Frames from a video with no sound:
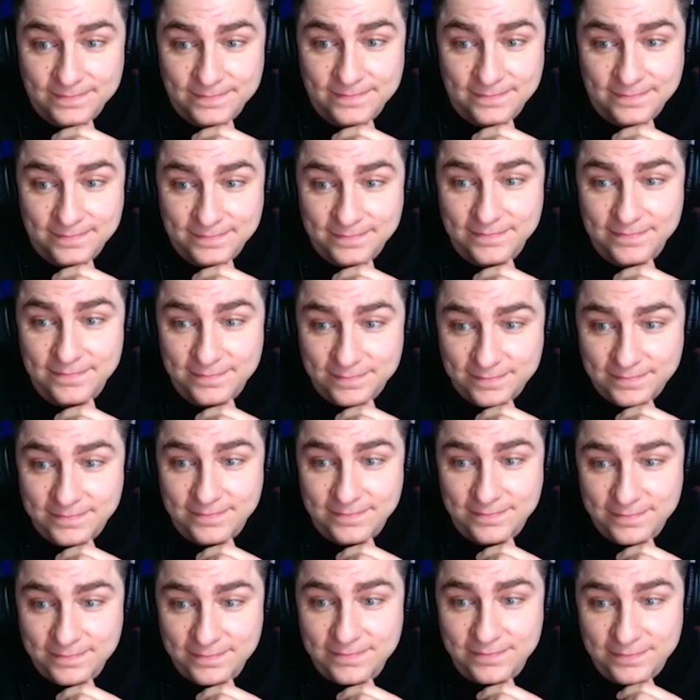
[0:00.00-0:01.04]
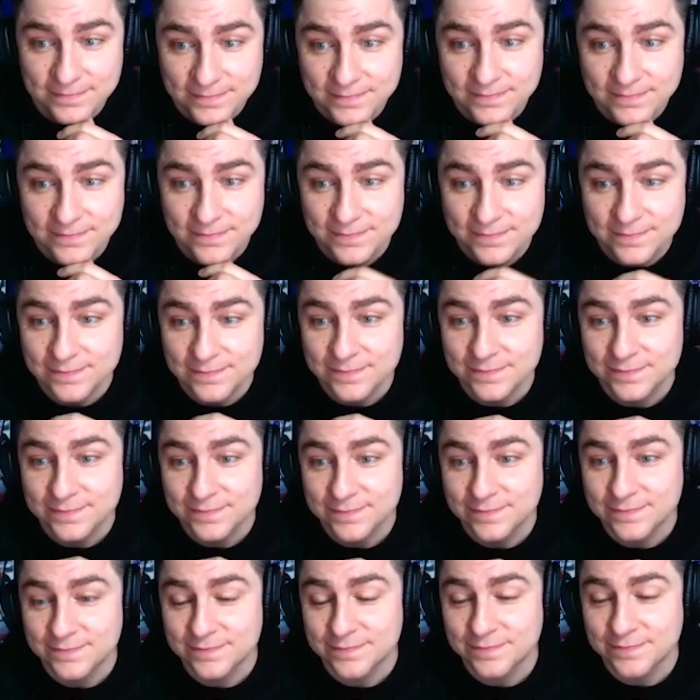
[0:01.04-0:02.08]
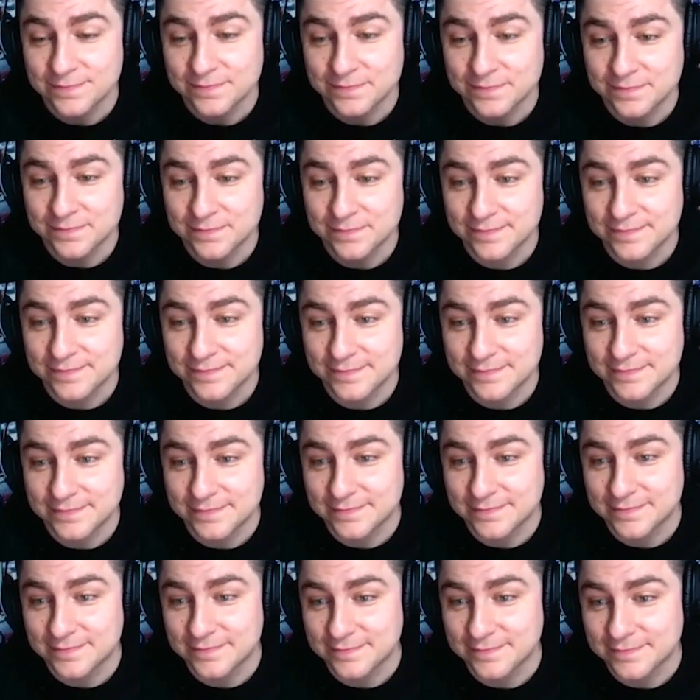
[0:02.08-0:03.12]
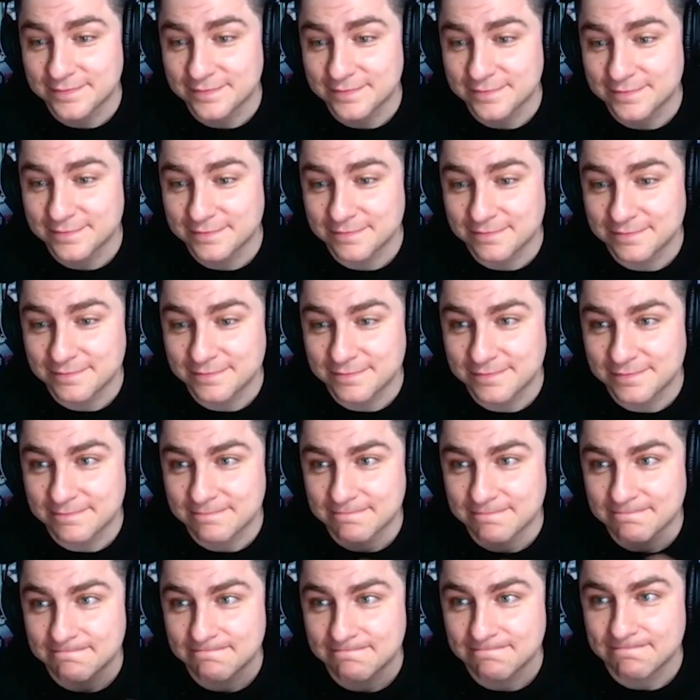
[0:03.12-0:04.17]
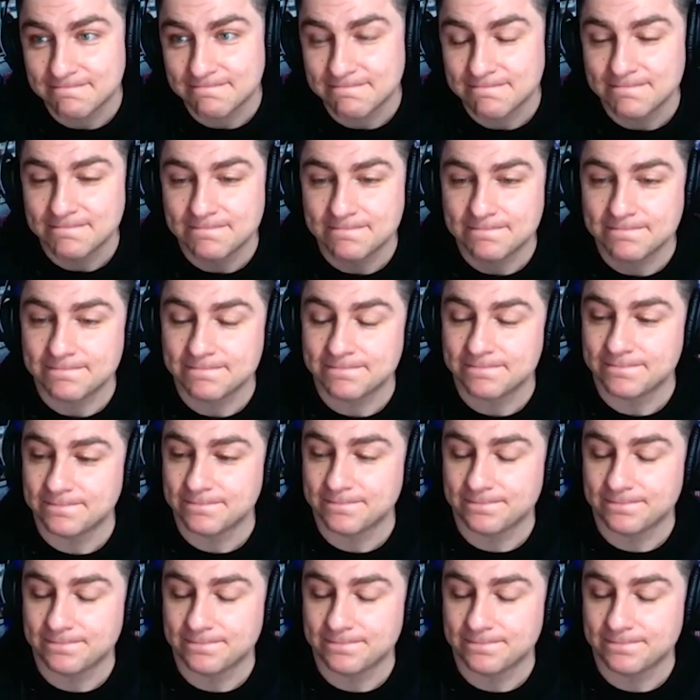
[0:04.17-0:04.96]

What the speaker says: This person isn't speaking.